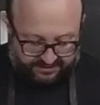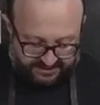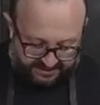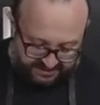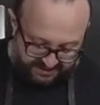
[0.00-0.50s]

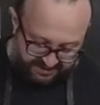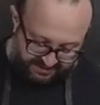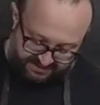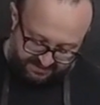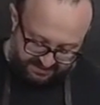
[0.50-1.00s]
Just
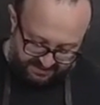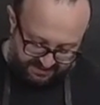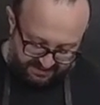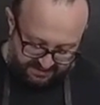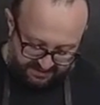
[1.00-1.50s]

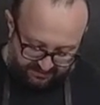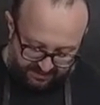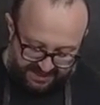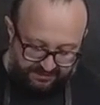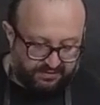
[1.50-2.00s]
what
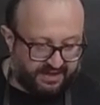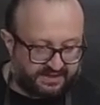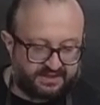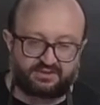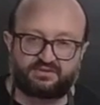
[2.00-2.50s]
I would like
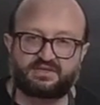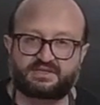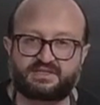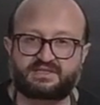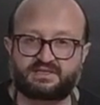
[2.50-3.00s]
to do is
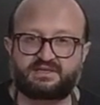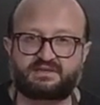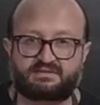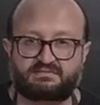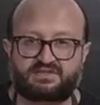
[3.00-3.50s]
just
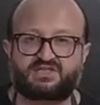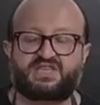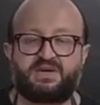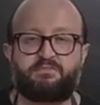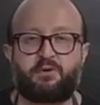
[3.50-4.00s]

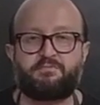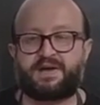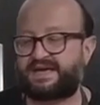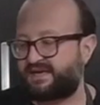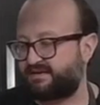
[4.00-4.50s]
keep on
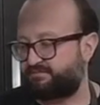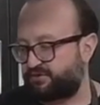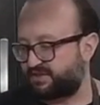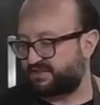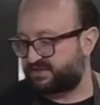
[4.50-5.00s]
making,
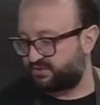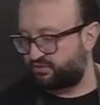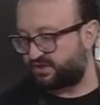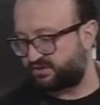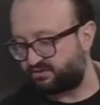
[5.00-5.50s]
pressing, and
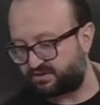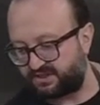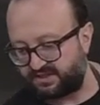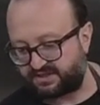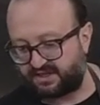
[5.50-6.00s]
cooking
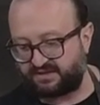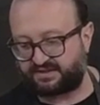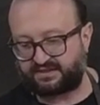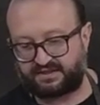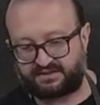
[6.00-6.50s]
tortillas
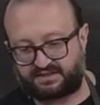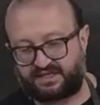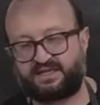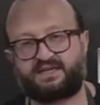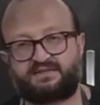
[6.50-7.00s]
until they
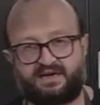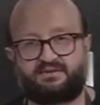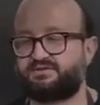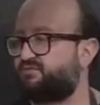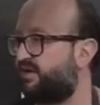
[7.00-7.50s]
say that
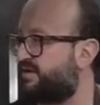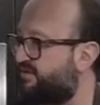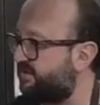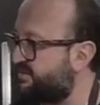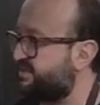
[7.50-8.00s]
was really
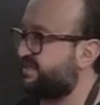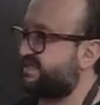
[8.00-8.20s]
good and just like.